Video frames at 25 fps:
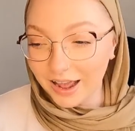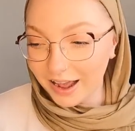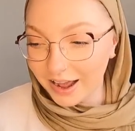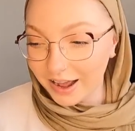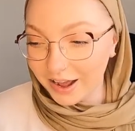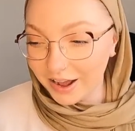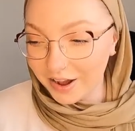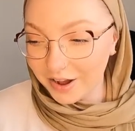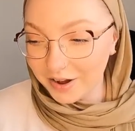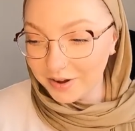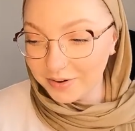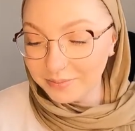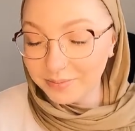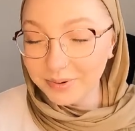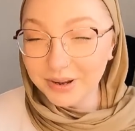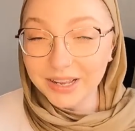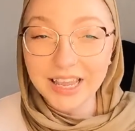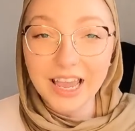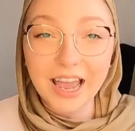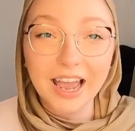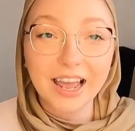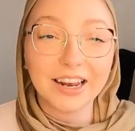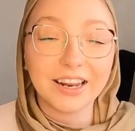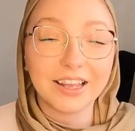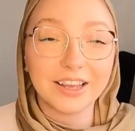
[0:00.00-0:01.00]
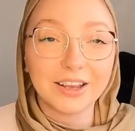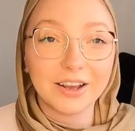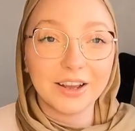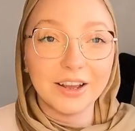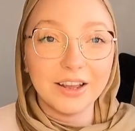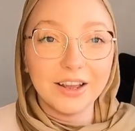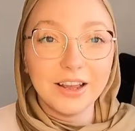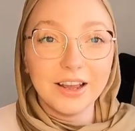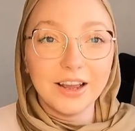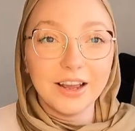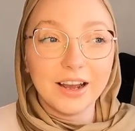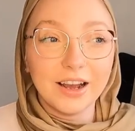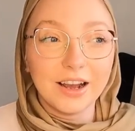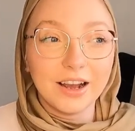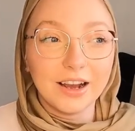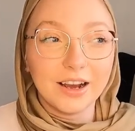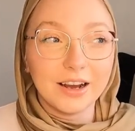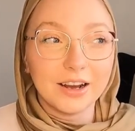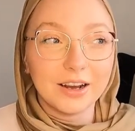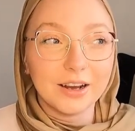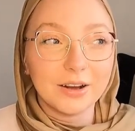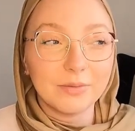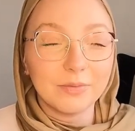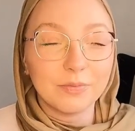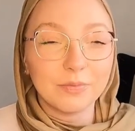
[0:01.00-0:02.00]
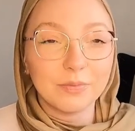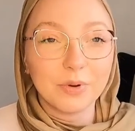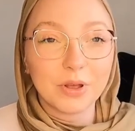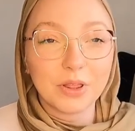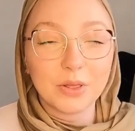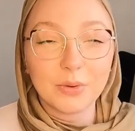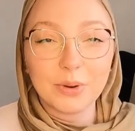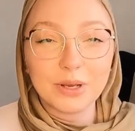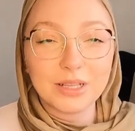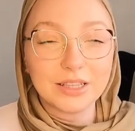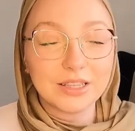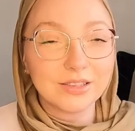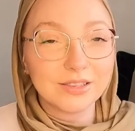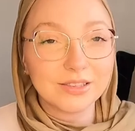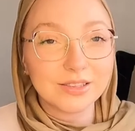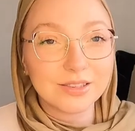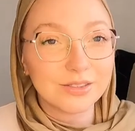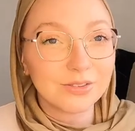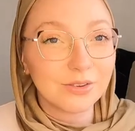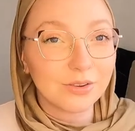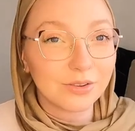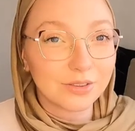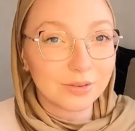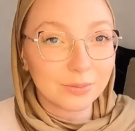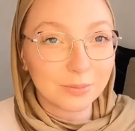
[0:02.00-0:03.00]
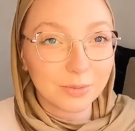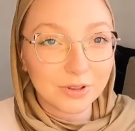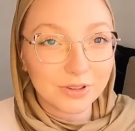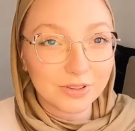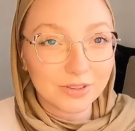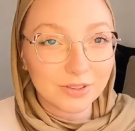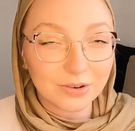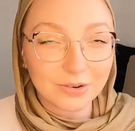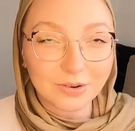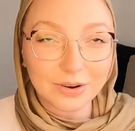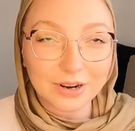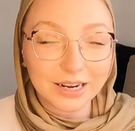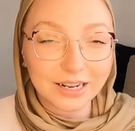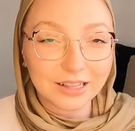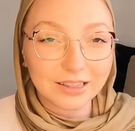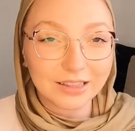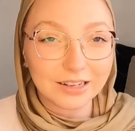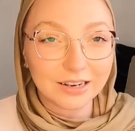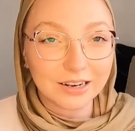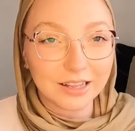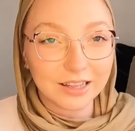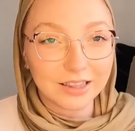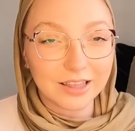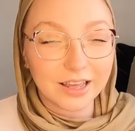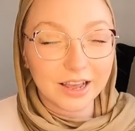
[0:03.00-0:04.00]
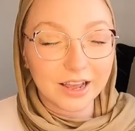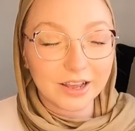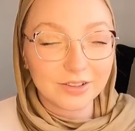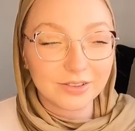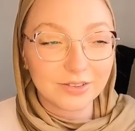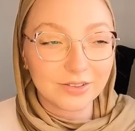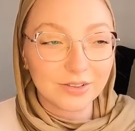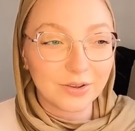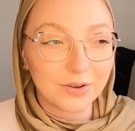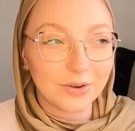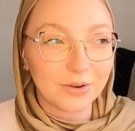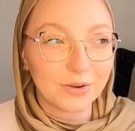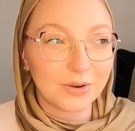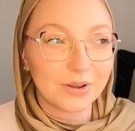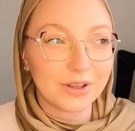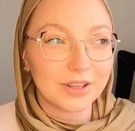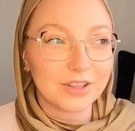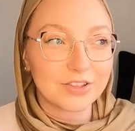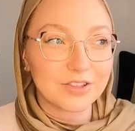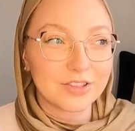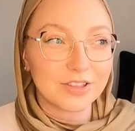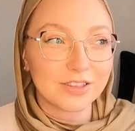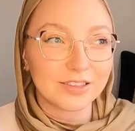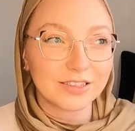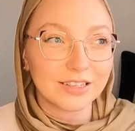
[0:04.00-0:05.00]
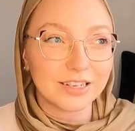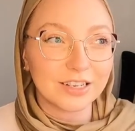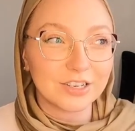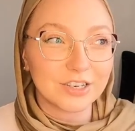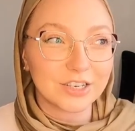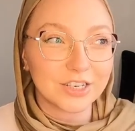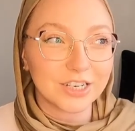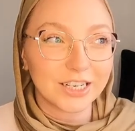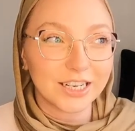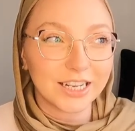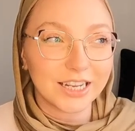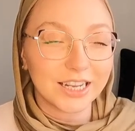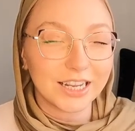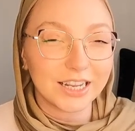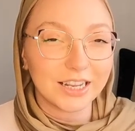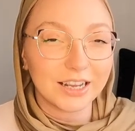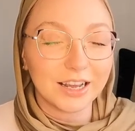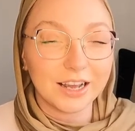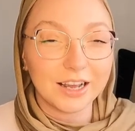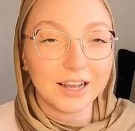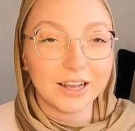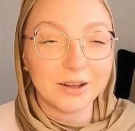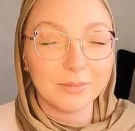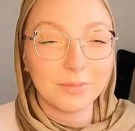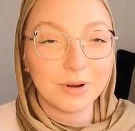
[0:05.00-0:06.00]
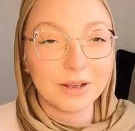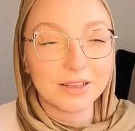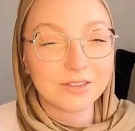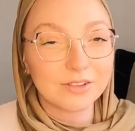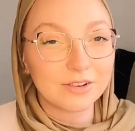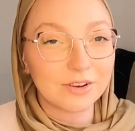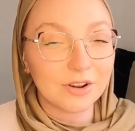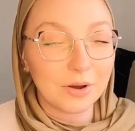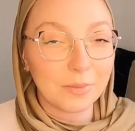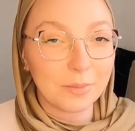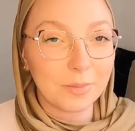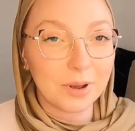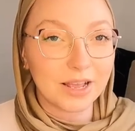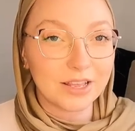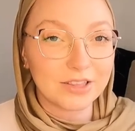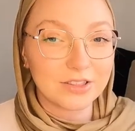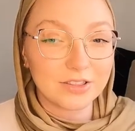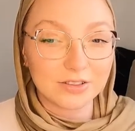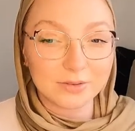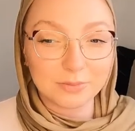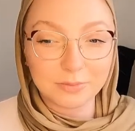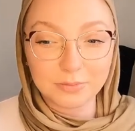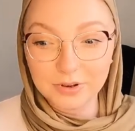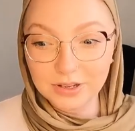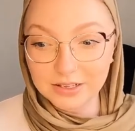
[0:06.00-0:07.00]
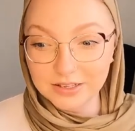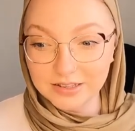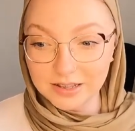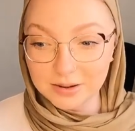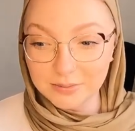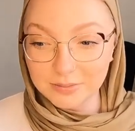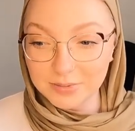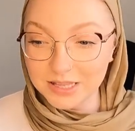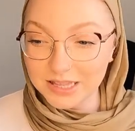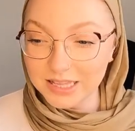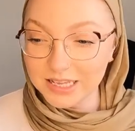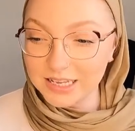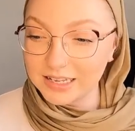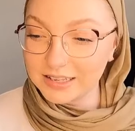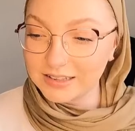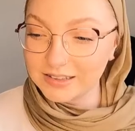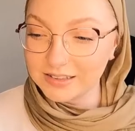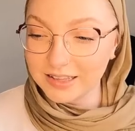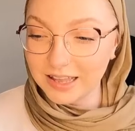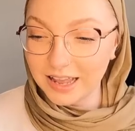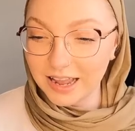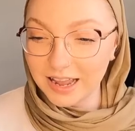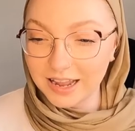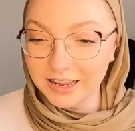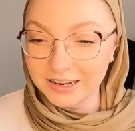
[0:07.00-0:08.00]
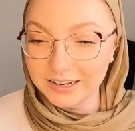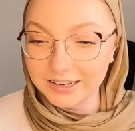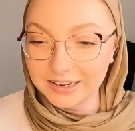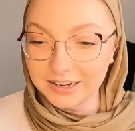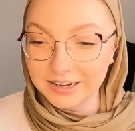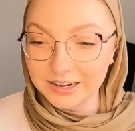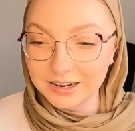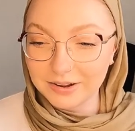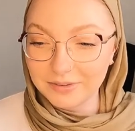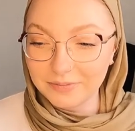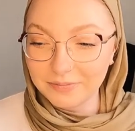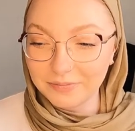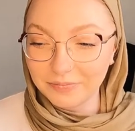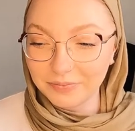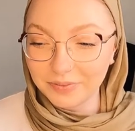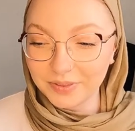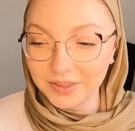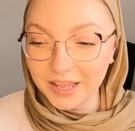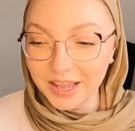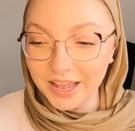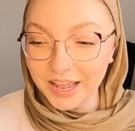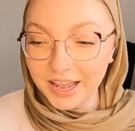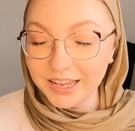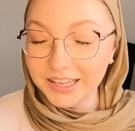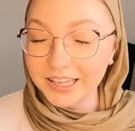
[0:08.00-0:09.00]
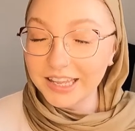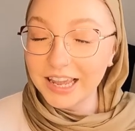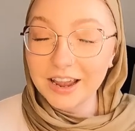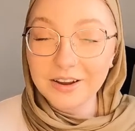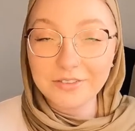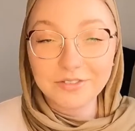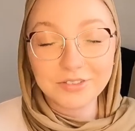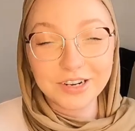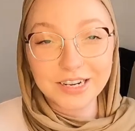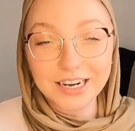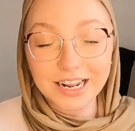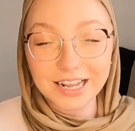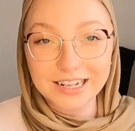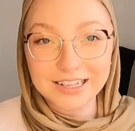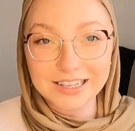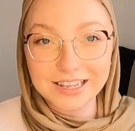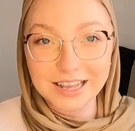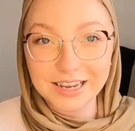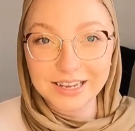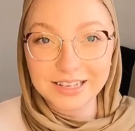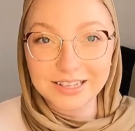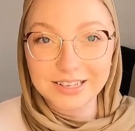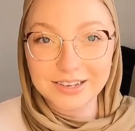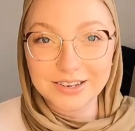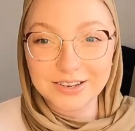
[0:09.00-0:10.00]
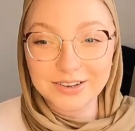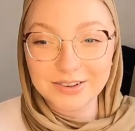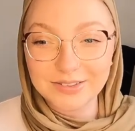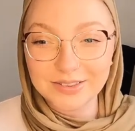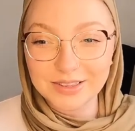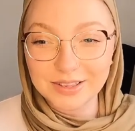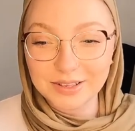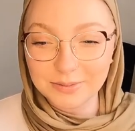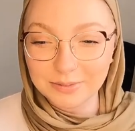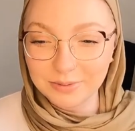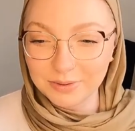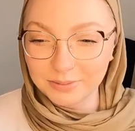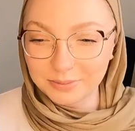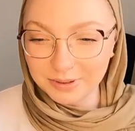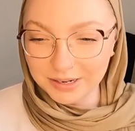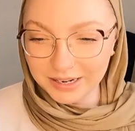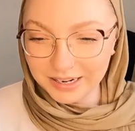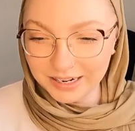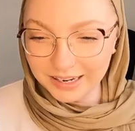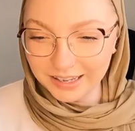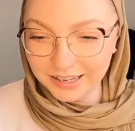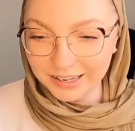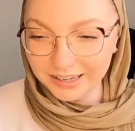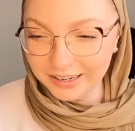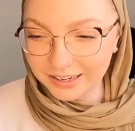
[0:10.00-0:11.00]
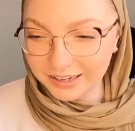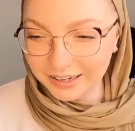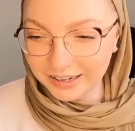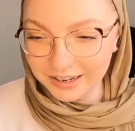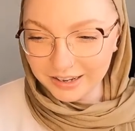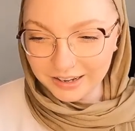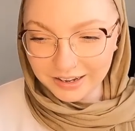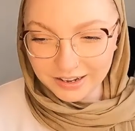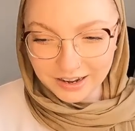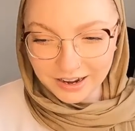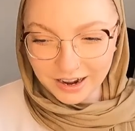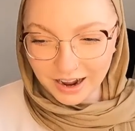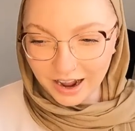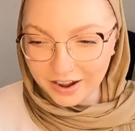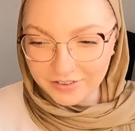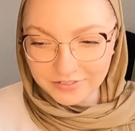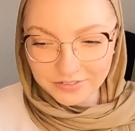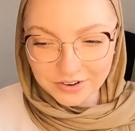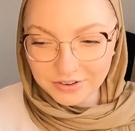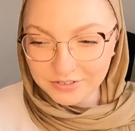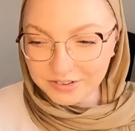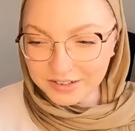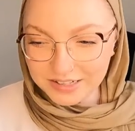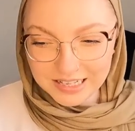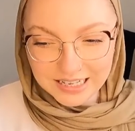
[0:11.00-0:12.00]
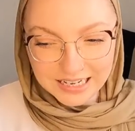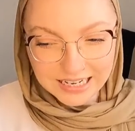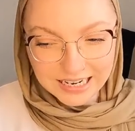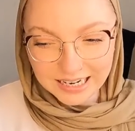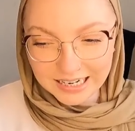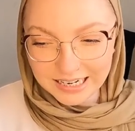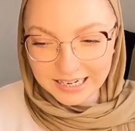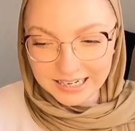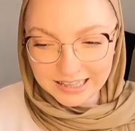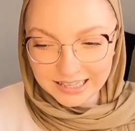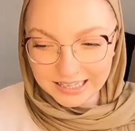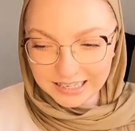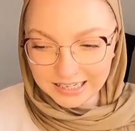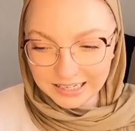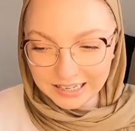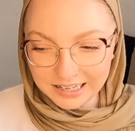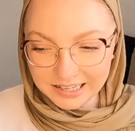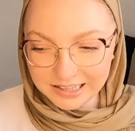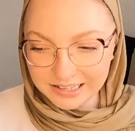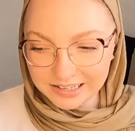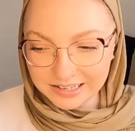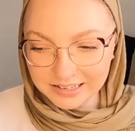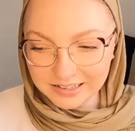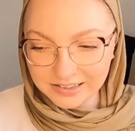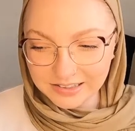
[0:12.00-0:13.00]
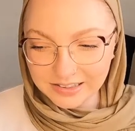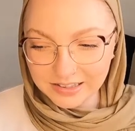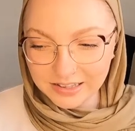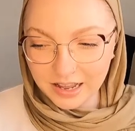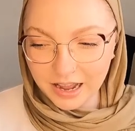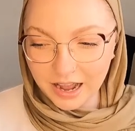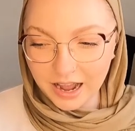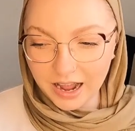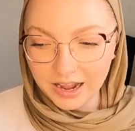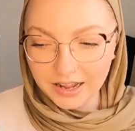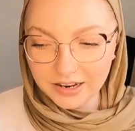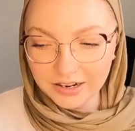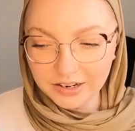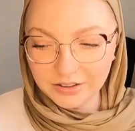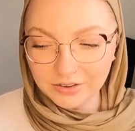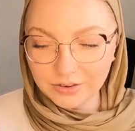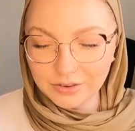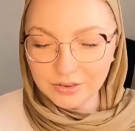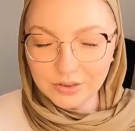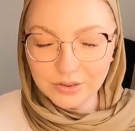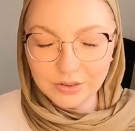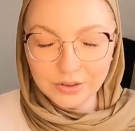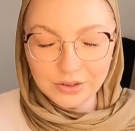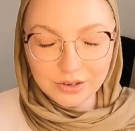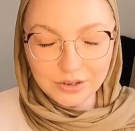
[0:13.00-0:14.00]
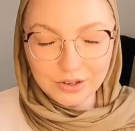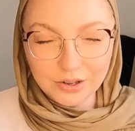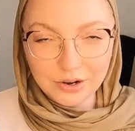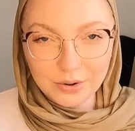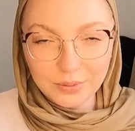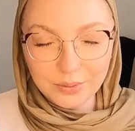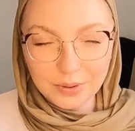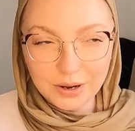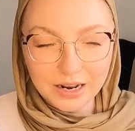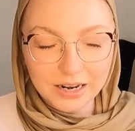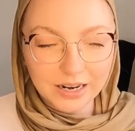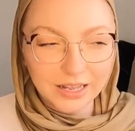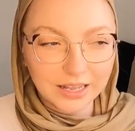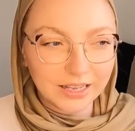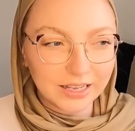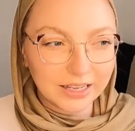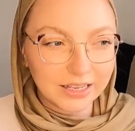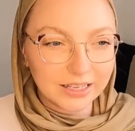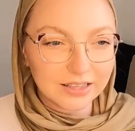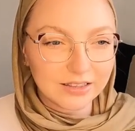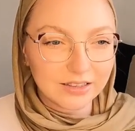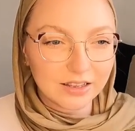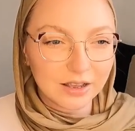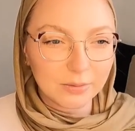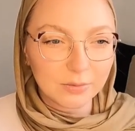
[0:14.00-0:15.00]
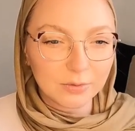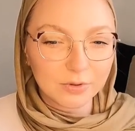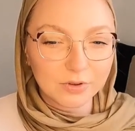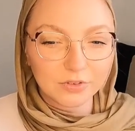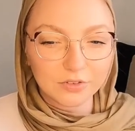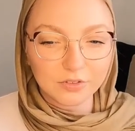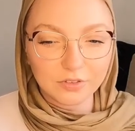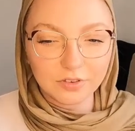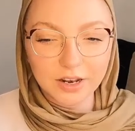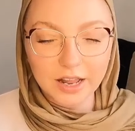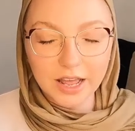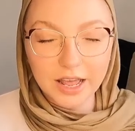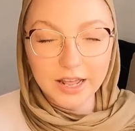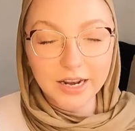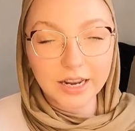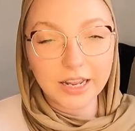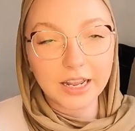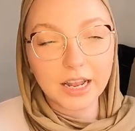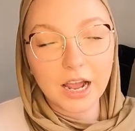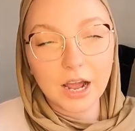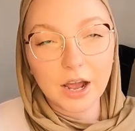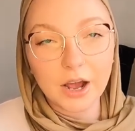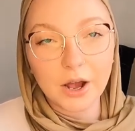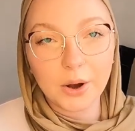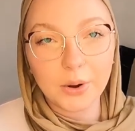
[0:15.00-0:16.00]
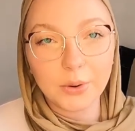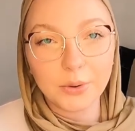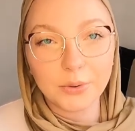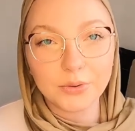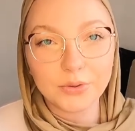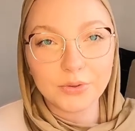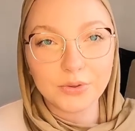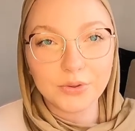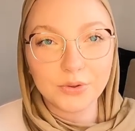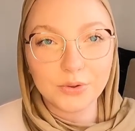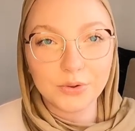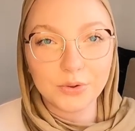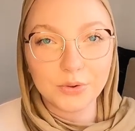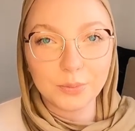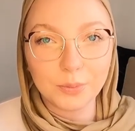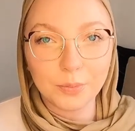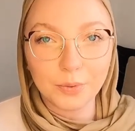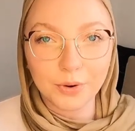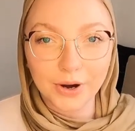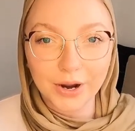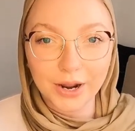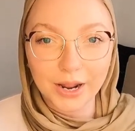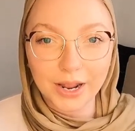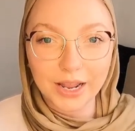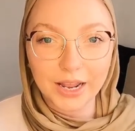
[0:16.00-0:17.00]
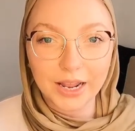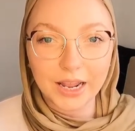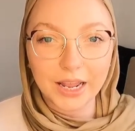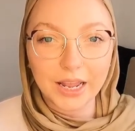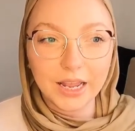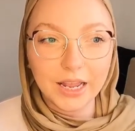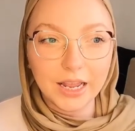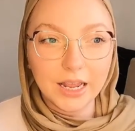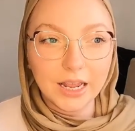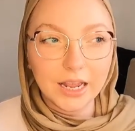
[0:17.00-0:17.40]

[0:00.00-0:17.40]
But yeah, like, by the way, this is not sponsored or anything like that, so it's just literally MySalahMat just sent me this. And yeah, I'm really excited to use it. It's probably like, I've never seen anything like this, and it's, you know what, like in terms of learning how to pray,